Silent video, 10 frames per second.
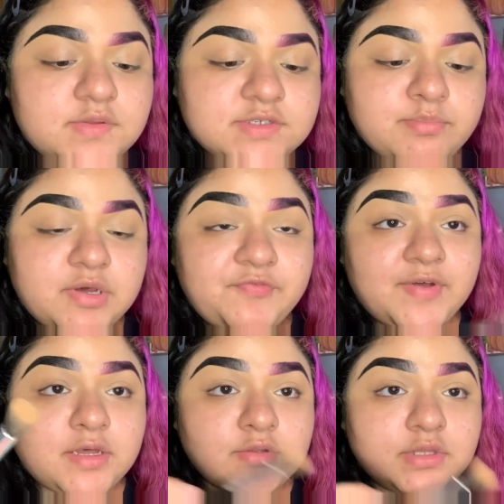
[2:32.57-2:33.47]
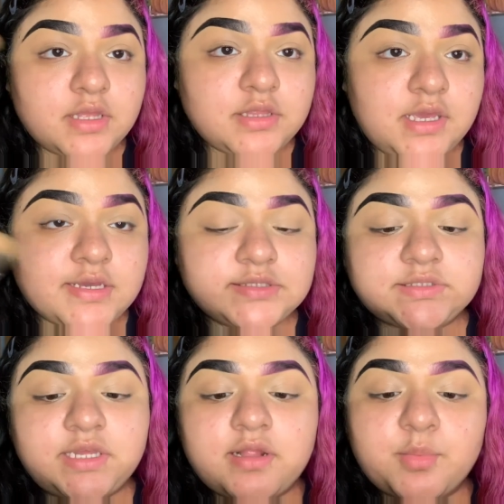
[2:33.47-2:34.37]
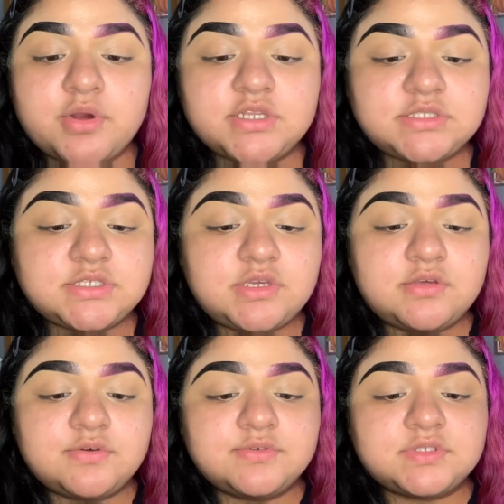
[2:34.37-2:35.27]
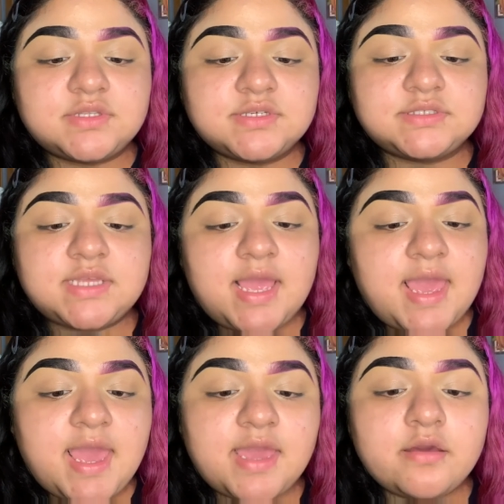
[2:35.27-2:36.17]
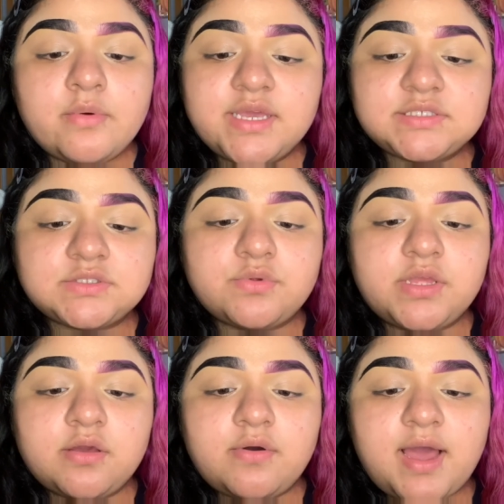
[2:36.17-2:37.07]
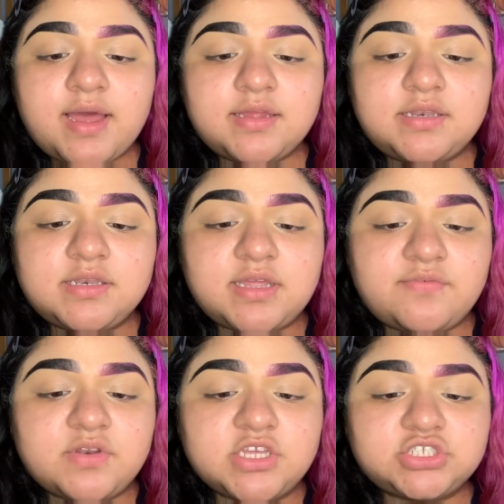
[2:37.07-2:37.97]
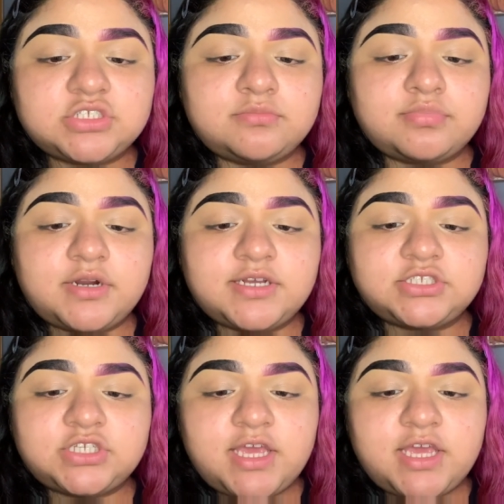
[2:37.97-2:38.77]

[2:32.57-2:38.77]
To buff out the concealer, I'm going to use this AOA Studio High Definition brush,